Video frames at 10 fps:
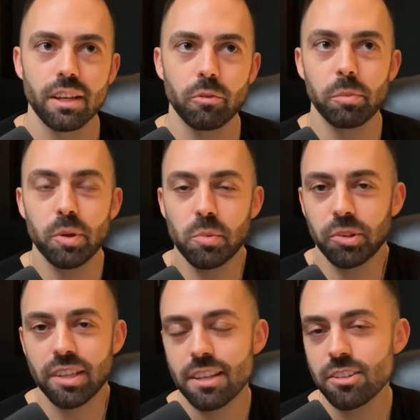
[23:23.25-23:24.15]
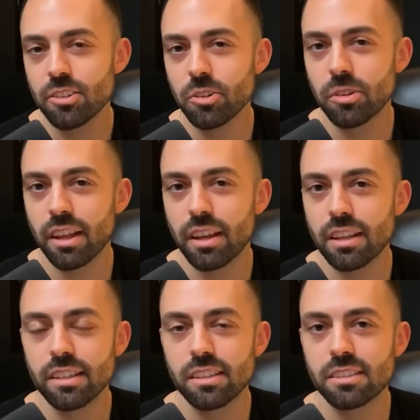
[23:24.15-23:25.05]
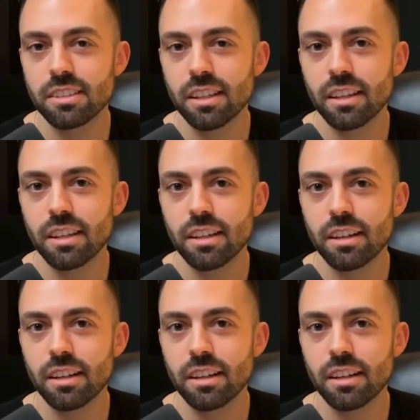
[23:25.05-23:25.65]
What people tend to do then is say,